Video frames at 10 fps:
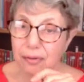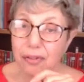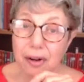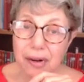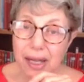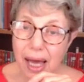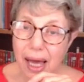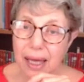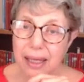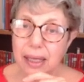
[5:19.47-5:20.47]
very
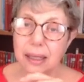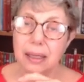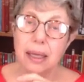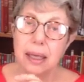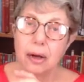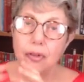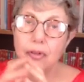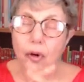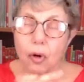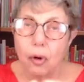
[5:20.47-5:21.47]
high
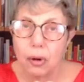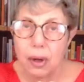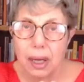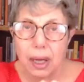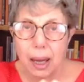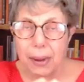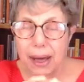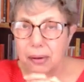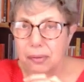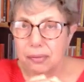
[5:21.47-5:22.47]
for
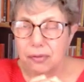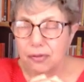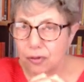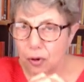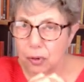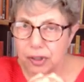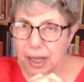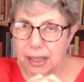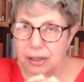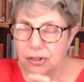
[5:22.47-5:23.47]
about 4
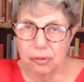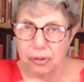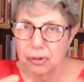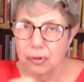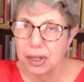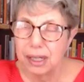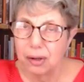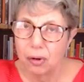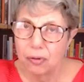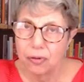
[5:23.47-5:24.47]
days,
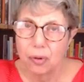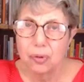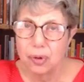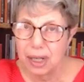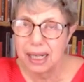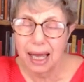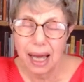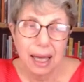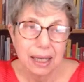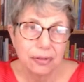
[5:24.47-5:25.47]
three or four, really
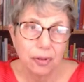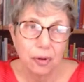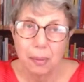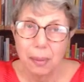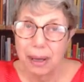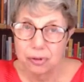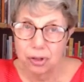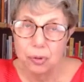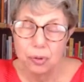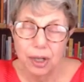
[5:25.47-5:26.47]
high for about
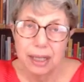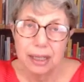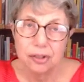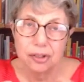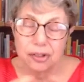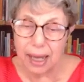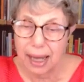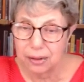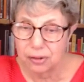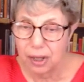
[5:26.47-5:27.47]
2 days.
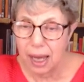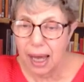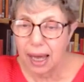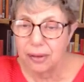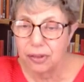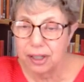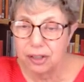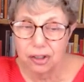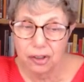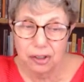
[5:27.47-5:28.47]
And
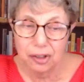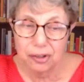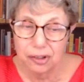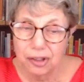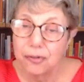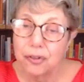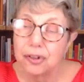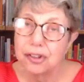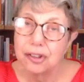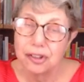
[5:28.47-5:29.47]
these are the
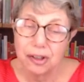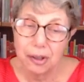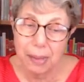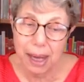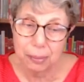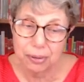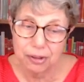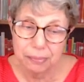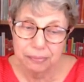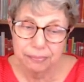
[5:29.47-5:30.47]
differences in the
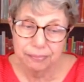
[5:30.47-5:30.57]
maps.